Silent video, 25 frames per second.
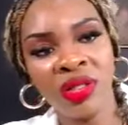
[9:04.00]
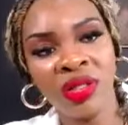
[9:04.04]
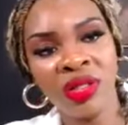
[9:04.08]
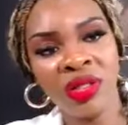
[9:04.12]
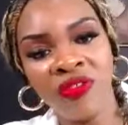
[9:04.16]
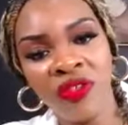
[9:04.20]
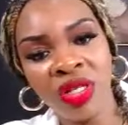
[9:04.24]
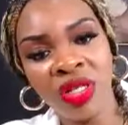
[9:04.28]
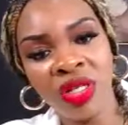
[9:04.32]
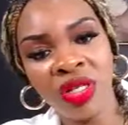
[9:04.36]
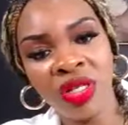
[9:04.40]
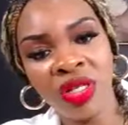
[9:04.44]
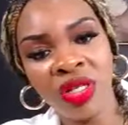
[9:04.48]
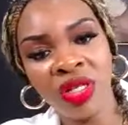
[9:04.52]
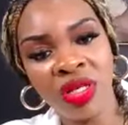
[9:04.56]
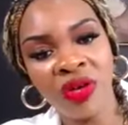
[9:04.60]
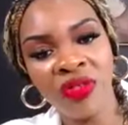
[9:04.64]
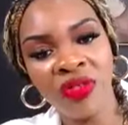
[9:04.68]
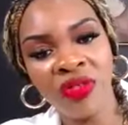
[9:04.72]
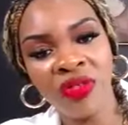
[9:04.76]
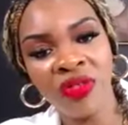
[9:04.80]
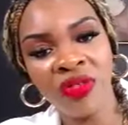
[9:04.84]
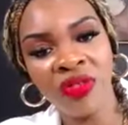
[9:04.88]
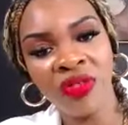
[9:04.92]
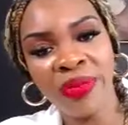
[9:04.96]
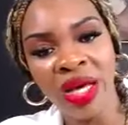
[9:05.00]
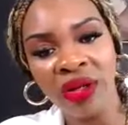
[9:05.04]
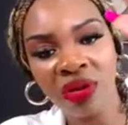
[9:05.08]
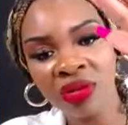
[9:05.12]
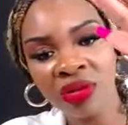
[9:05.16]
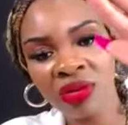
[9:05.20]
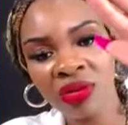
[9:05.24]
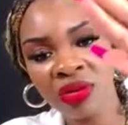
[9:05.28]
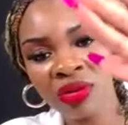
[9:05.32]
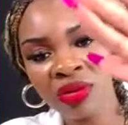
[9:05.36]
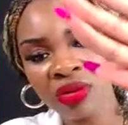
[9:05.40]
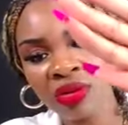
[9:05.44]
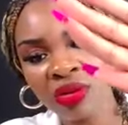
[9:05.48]
the front of the
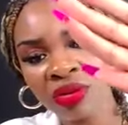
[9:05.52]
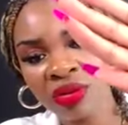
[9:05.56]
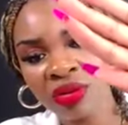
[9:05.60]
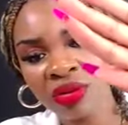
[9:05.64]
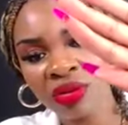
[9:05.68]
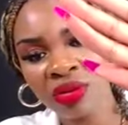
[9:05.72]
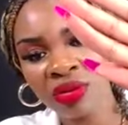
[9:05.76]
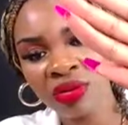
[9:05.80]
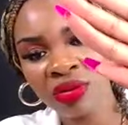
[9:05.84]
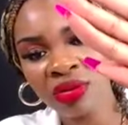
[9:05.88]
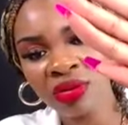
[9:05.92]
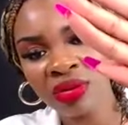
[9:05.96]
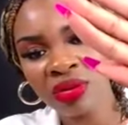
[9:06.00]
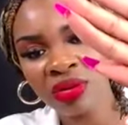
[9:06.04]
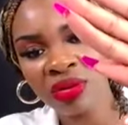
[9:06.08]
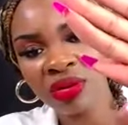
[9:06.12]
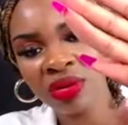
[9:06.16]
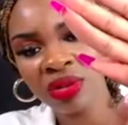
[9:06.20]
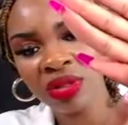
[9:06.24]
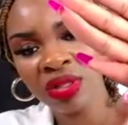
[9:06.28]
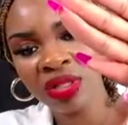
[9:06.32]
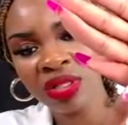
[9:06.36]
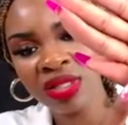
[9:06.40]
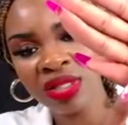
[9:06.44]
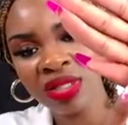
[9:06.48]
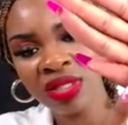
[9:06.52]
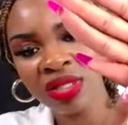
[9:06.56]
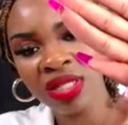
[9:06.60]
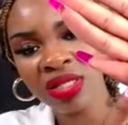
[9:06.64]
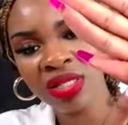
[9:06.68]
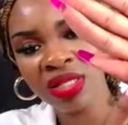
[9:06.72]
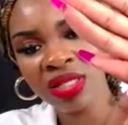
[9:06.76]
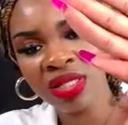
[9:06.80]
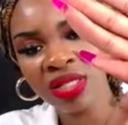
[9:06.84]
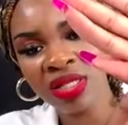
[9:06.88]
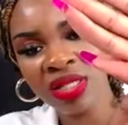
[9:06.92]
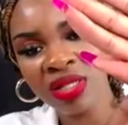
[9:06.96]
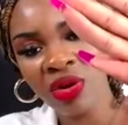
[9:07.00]
bottle is
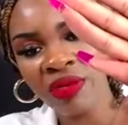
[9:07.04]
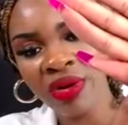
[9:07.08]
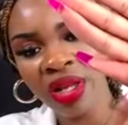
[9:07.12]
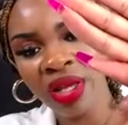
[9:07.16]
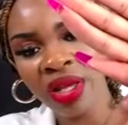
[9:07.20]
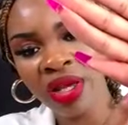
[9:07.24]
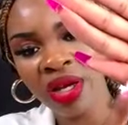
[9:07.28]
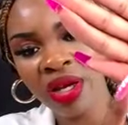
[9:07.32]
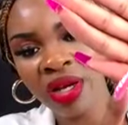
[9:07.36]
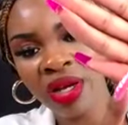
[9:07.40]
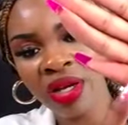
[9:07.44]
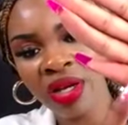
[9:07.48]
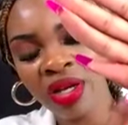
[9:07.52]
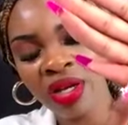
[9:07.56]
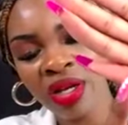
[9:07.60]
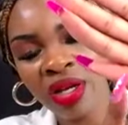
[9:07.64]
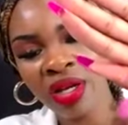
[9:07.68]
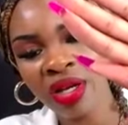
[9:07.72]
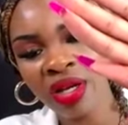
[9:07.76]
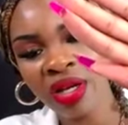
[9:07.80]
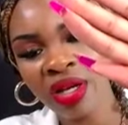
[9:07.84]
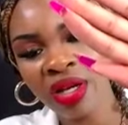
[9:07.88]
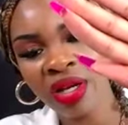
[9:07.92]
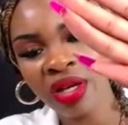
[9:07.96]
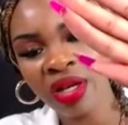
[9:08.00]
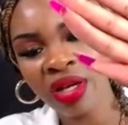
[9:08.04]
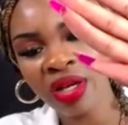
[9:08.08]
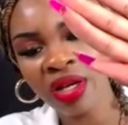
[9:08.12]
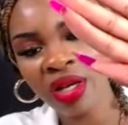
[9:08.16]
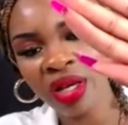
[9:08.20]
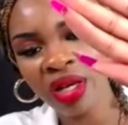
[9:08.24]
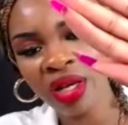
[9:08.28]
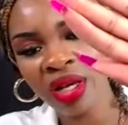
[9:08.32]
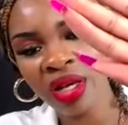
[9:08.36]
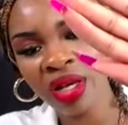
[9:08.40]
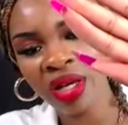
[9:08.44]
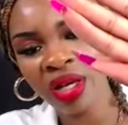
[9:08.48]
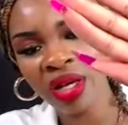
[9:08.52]
this hook right here,
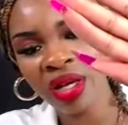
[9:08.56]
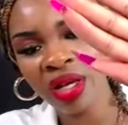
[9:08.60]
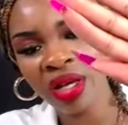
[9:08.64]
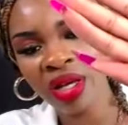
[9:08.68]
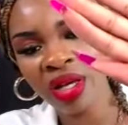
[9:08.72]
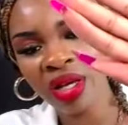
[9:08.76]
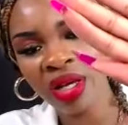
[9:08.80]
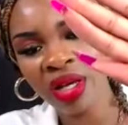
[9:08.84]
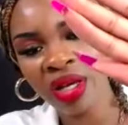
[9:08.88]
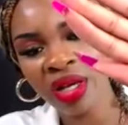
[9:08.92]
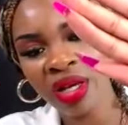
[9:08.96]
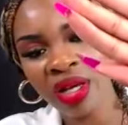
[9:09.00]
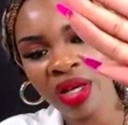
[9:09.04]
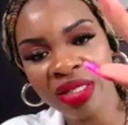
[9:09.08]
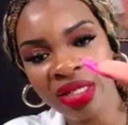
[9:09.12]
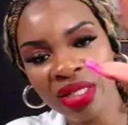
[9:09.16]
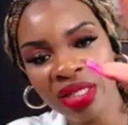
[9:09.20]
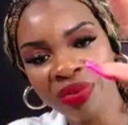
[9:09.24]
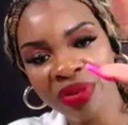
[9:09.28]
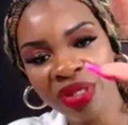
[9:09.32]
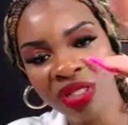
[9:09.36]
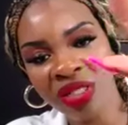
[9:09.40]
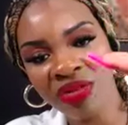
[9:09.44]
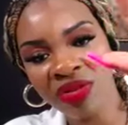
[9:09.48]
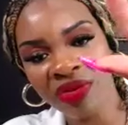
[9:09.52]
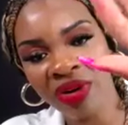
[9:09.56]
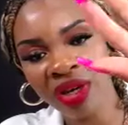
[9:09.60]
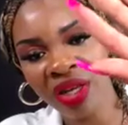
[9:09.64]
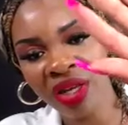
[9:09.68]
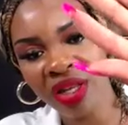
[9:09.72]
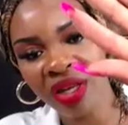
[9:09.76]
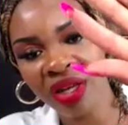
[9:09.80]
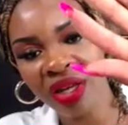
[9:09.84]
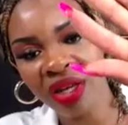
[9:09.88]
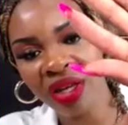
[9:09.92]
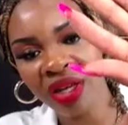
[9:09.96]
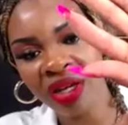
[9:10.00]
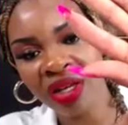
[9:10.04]
and the back is this little piece
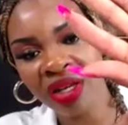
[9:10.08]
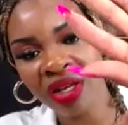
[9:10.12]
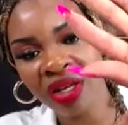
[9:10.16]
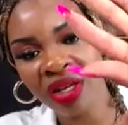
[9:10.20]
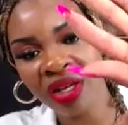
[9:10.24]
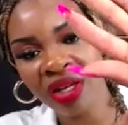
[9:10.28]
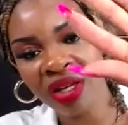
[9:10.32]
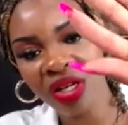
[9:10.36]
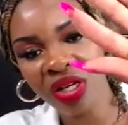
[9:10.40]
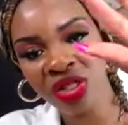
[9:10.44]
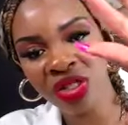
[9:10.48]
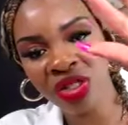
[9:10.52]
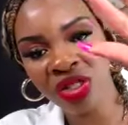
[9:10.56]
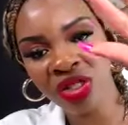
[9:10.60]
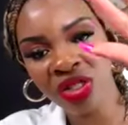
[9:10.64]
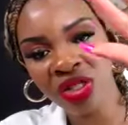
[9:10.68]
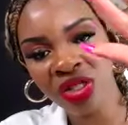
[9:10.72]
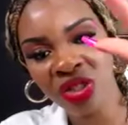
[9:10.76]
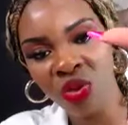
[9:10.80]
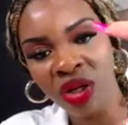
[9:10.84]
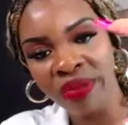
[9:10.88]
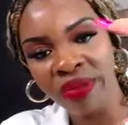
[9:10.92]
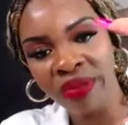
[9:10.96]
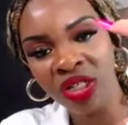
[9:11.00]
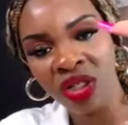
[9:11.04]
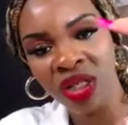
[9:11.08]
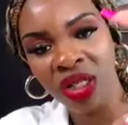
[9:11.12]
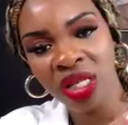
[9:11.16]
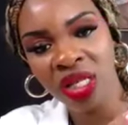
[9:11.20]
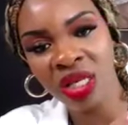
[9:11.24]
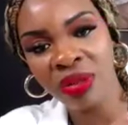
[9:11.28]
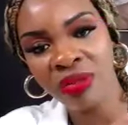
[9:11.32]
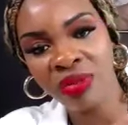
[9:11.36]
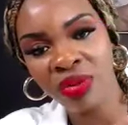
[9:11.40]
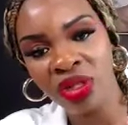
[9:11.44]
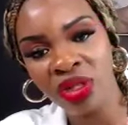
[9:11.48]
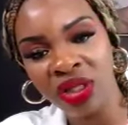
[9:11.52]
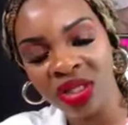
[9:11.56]
right here. So you want to make sure
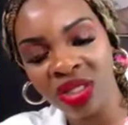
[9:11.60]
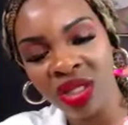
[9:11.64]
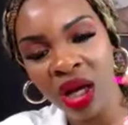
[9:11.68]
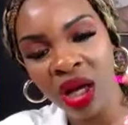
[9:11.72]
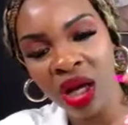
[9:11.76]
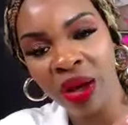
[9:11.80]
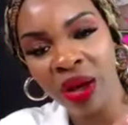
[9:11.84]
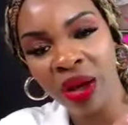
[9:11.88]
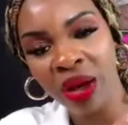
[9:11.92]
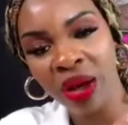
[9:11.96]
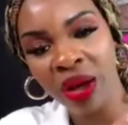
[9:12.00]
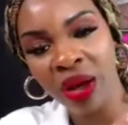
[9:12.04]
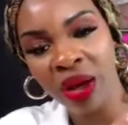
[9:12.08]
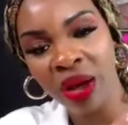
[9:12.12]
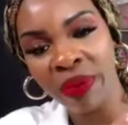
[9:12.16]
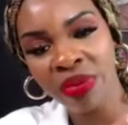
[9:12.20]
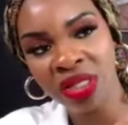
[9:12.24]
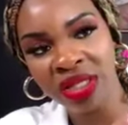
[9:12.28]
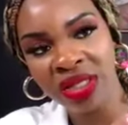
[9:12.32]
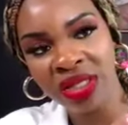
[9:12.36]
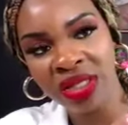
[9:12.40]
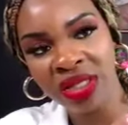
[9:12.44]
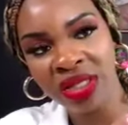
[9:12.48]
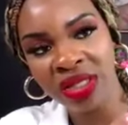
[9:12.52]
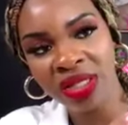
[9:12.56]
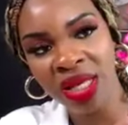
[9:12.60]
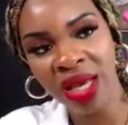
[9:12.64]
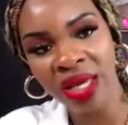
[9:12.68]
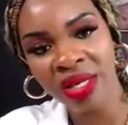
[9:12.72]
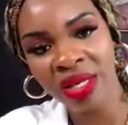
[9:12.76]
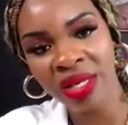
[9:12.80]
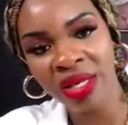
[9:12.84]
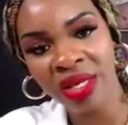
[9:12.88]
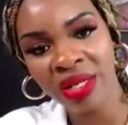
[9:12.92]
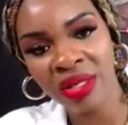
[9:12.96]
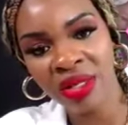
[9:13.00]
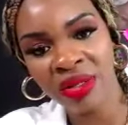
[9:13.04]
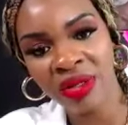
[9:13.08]
the label is the opposite side.
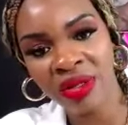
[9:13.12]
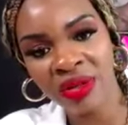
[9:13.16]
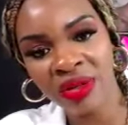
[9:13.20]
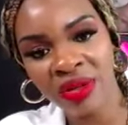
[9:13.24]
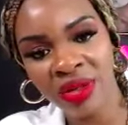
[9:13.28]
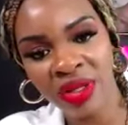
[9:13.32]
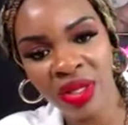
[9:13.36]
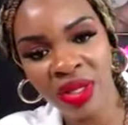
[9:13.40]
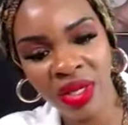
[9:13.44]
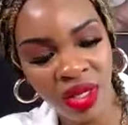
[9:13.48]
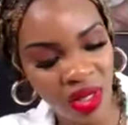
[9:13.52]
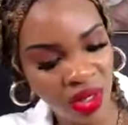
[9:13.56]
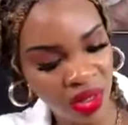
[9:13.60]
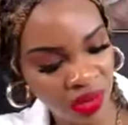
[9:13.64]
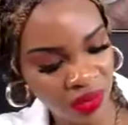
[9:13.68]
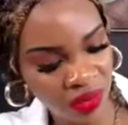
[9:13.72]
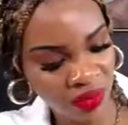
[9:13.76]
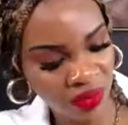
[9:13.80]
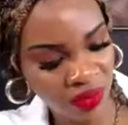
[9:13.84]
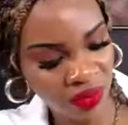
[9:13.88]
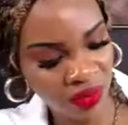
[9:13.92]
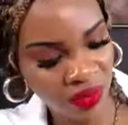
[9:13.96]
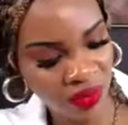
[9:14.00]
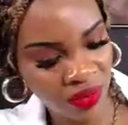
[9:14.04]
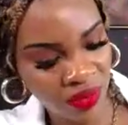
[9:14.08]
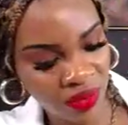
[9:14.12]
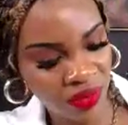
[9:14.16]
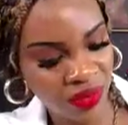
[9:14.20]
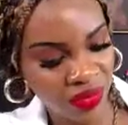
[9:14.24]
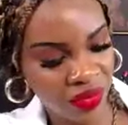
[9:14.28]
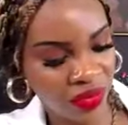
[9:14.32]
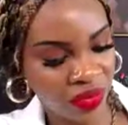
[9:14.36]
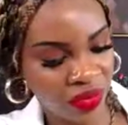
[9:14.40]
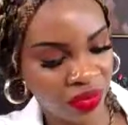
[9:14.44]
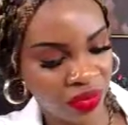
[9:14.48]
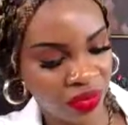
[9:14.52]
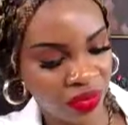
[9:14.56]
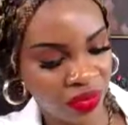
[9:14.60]
Okay.
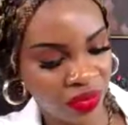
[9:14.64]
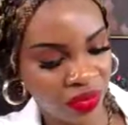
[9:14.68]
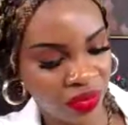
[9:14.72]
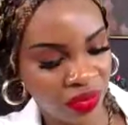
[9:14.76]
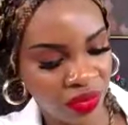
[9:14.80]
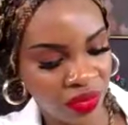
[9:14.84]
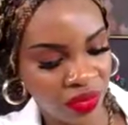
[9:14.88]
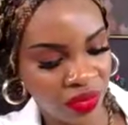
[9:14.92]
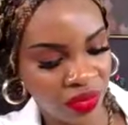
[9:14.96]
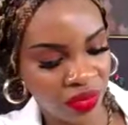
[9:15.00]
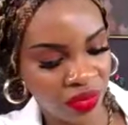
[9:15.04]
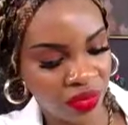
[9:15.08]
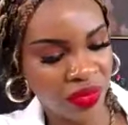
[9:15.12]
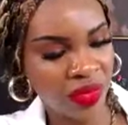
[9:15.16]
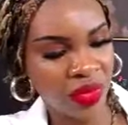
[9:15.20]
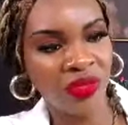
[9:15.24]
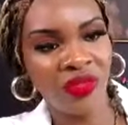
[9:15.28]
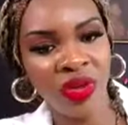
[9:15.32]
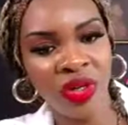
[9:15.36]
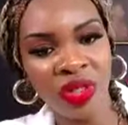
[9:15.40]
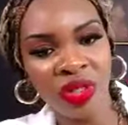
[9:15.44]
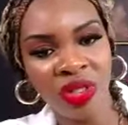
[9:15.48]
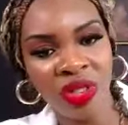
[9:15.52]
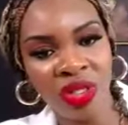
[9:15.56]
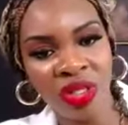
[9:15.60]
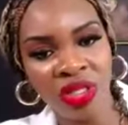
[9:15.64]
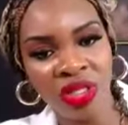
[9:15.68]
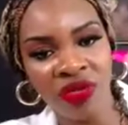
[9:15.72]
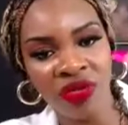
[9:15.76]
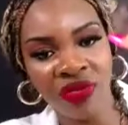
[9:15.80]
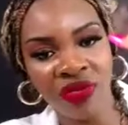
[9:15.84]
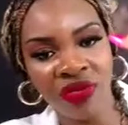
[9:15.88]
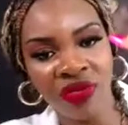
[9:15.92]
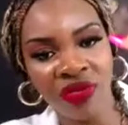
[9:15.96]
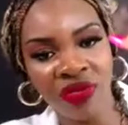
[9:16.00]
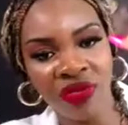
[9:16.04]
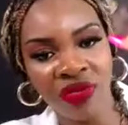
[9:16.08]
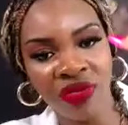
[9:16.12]
The front
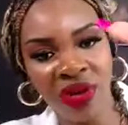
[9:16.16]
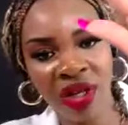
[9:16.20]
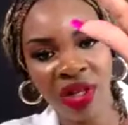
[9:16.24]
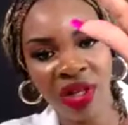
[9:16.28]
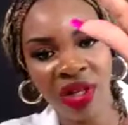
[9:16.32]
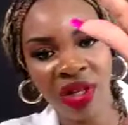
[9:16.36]
is right